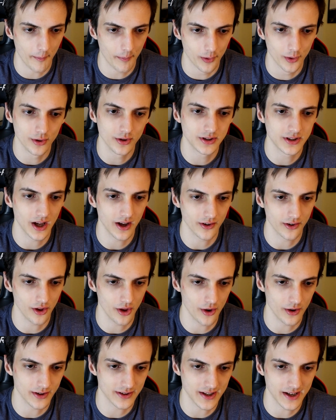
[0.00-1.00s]
Bruce tells
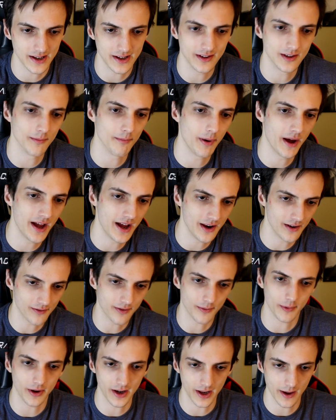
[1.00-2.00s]
Lois that he's in pain
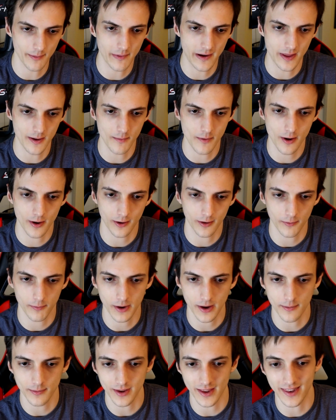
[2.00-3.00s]
from getting hit by the Omega
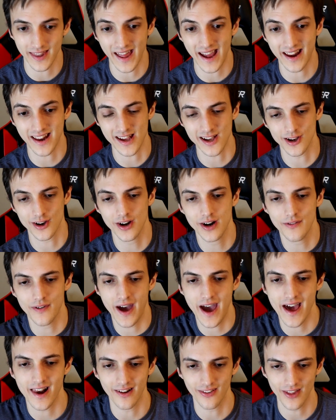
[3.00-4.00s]
Beams and that he could have
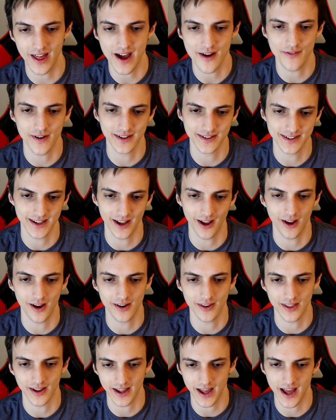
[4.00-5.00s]
had a life
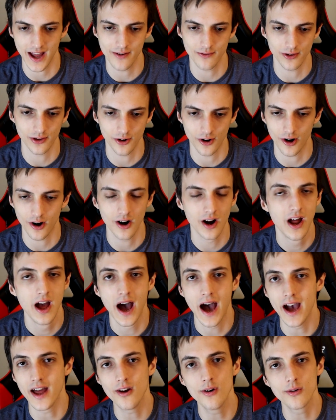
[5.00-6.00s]
outside the cave with her.
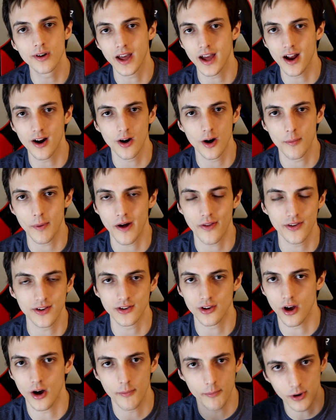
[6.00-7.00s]
I don't care about
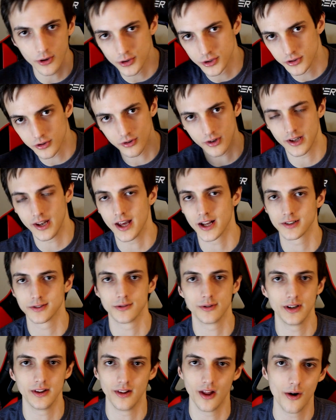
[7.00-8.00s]
this emotional connection
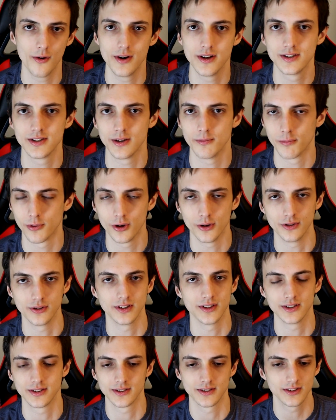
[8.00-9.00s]
between Lois and
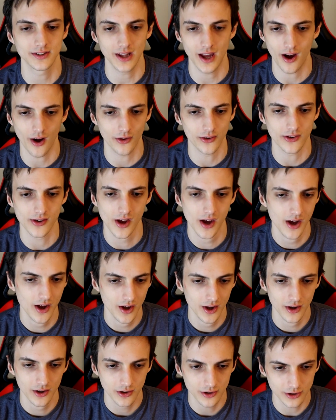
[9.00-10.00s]
Bruce. This sounds
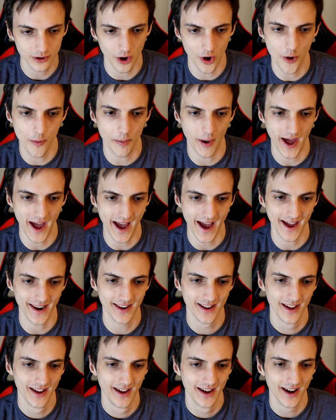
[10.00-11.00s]
so
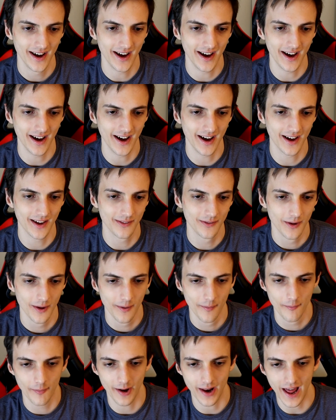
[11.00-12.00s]
bad.
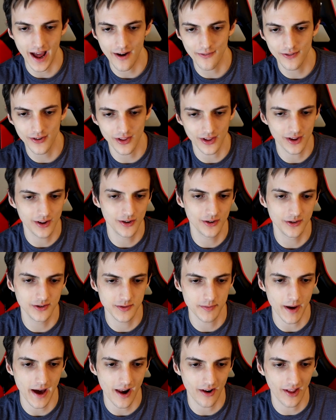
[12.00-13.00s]
But after the
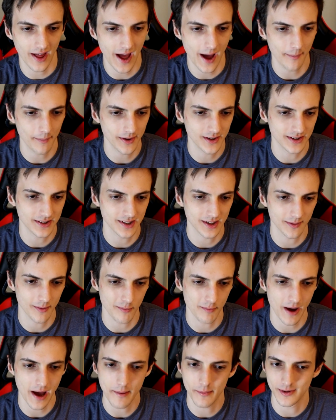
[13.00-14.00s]
huge battle happens, it says
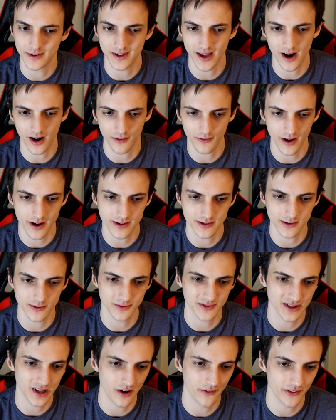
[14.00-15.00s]
that Batman sacrifices
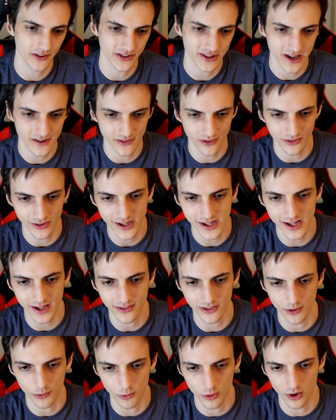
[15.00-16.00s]
himself to save the League
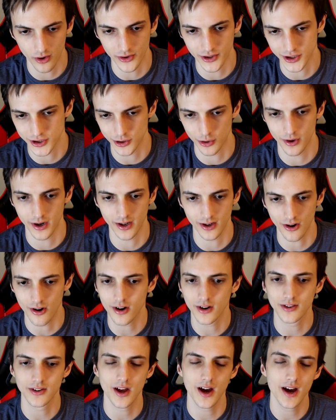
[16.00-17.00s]
and the world, destroying
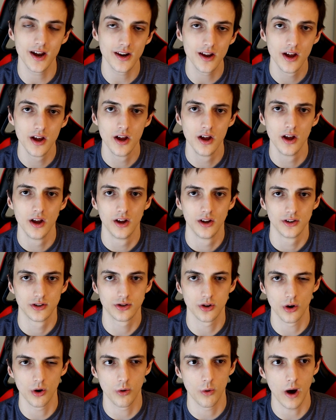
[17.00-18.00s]
Darkseid.
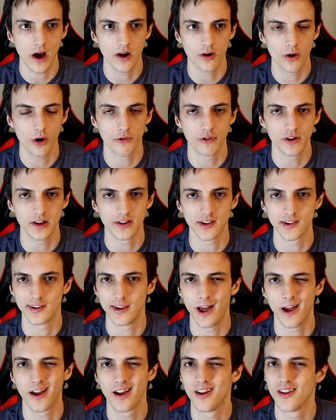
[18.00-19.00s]
So I don't know if he does a
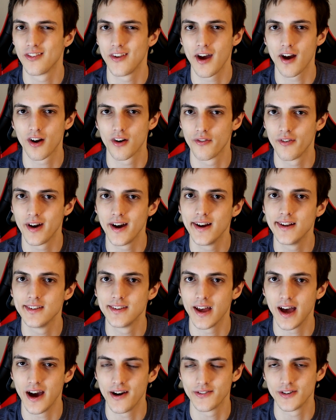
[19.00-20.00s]
second
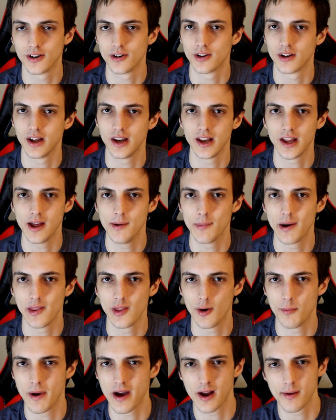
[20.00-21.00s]
sacrifice after getting hit by
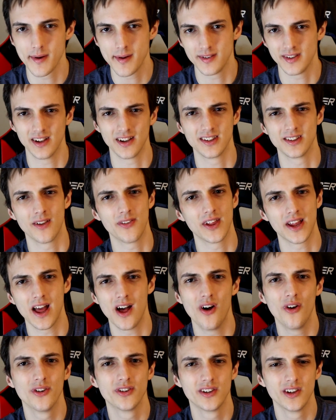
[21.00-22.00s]
the Omega Beams. He does something
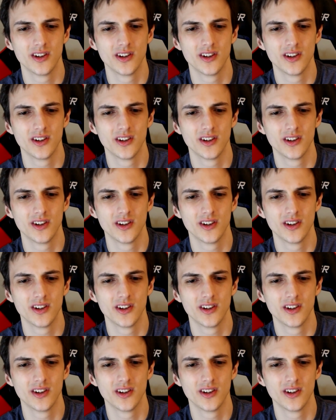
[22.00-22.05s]
else